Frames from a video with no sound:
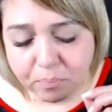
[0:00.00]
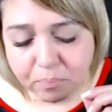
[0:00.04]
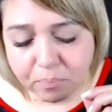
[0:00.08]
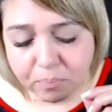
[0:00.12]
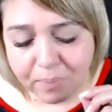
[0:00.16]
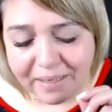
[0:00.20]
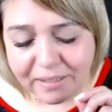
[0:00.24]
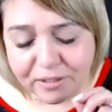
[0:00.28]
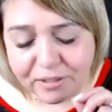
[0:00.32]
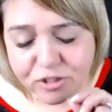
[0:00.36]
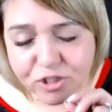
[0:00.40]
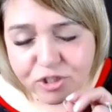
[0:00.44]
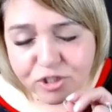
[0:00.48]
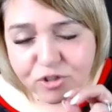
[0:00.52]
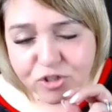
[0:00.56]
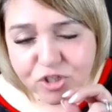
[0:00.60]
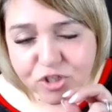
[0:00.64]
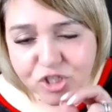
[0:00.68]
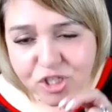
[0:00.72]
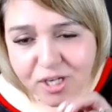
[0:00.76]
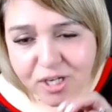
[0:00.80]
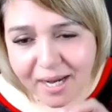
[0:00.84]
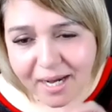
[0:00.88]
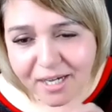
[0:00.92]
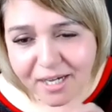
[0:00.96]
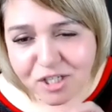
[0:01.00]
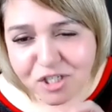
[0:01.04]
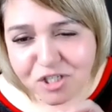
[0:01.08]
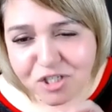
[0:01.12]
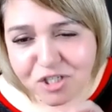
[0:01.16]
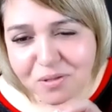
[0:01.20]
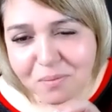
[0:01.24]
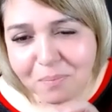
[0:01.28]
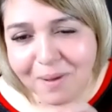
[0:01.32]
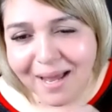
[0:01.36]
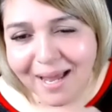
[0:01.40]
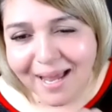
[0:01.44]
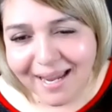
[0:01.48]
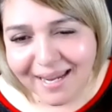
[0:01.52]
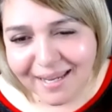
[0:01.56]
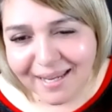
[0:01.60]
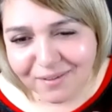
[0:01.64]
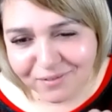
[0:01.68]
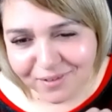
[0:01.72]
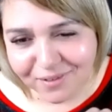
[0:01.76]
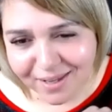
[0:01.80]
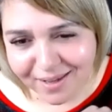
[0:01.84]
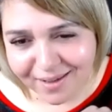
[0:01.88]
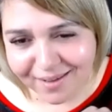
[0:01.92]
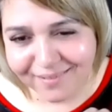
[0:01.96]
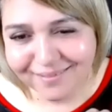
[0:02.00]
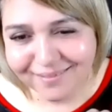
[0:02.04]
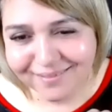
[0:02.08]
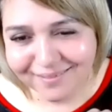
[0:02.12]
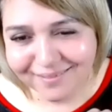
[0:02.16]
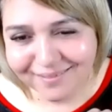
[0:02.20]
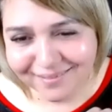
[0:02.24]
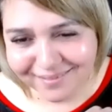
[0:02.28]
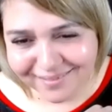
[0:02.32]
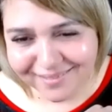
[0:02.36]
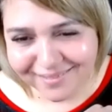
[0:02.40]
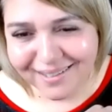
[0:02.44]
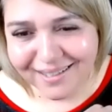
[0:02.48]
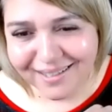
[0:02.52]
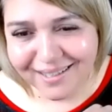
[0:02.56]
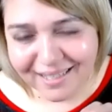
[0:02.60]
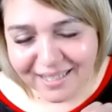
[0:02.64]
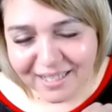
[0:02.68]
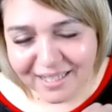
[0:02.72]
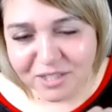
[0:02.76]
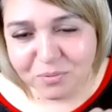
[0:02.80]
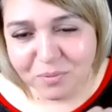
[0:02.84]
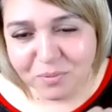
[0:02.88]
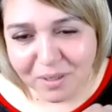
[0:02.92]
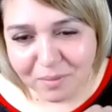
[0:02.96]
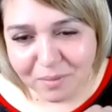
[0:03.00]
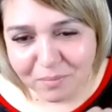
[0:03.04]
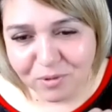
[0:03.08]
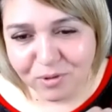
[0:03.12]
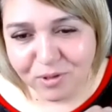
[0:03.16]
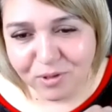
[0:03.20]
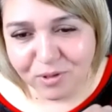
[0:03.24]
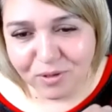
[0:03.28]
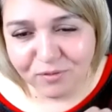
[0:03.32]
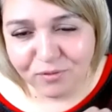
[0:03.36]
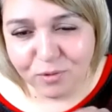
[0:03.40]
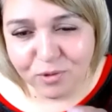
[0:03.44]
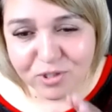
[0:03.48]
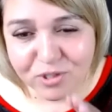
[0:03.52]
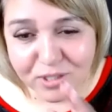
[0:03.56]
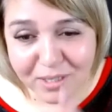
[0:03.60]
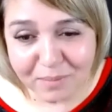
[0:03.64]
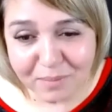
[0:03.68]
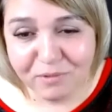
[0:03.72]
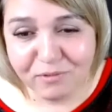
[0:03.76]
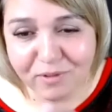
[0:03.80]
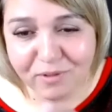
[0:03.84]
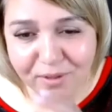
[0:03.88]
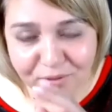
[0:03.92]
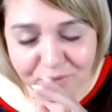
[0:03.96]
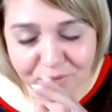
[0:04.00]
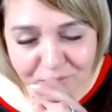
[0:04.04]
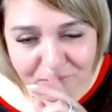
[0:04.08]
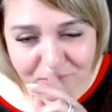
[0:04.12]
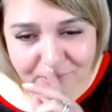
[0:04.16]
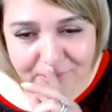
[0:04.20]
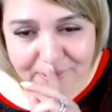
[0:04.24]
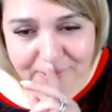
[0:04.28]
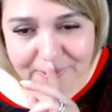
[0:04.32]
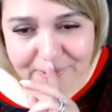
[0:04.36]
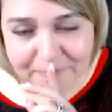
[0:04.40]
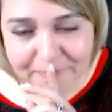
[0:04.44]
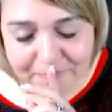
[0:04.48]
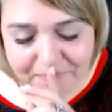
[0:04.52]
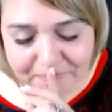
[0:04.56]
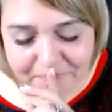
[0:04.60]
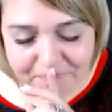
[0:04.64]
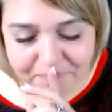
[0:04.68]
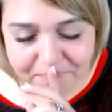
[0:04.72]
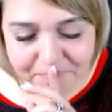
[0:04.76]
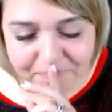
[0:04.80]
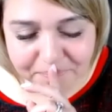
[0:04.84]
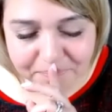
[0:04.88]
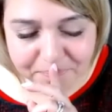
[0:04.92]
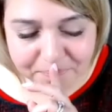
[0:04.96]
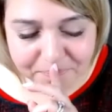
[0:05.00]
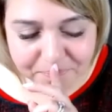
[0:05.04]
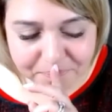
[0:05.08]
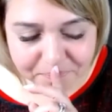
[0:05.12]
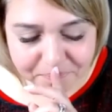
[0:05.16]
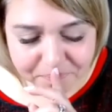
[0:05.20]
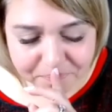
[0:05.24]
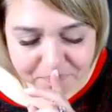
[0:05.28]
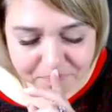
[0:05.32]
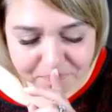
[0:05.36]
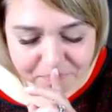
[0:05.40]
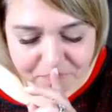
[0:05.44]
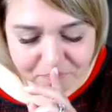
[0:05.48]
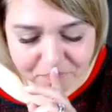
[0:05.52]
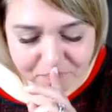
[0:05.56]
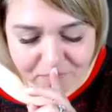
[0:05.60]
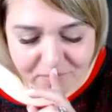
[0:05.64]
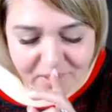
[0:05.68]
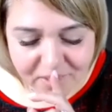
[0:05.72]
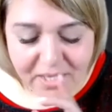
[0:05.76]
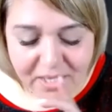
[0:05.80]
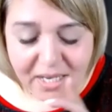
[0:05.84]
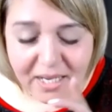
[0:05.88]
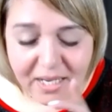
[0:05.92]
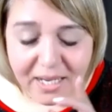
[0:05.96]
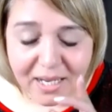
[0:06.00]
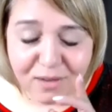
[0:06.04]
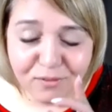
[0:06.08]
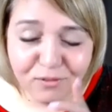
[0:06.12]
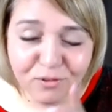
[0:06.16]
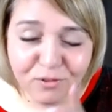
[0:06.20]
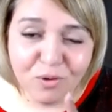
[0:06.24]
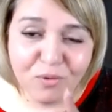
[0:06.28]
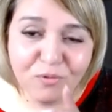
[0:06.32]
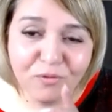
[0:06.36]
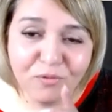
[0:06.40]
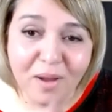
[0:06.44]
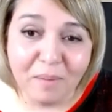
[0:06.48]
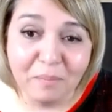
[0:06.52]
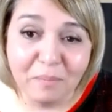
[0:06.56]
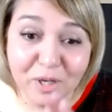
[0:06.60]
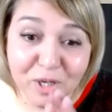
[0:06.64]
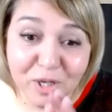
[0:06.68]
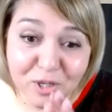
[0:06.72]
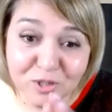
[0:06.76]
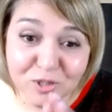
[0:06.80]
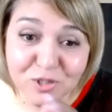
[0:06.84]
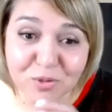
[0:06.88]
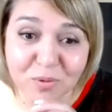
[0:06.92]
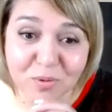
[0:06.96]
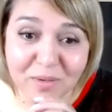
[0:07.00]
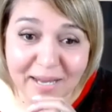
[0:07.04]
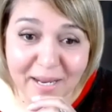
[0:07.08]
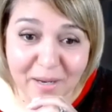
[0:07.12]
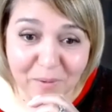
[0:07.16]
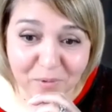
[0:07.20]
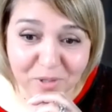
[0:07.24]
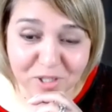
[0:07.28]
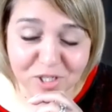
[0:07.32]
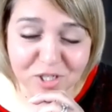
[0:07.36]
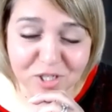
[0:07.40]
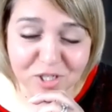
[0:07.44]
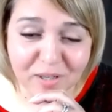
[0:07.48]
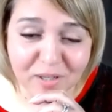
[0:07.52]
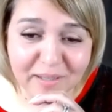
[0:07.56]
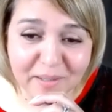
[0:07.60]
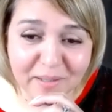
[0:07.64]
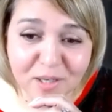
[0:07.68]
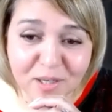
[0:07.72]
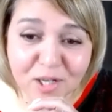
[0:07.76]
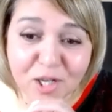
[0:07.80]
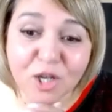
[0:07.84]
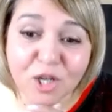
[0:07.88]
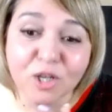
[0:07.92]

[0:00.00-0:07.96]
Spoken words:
But to change the behavior is what I'm looking for. So let me run through this. I'm going to use your language, Charlene.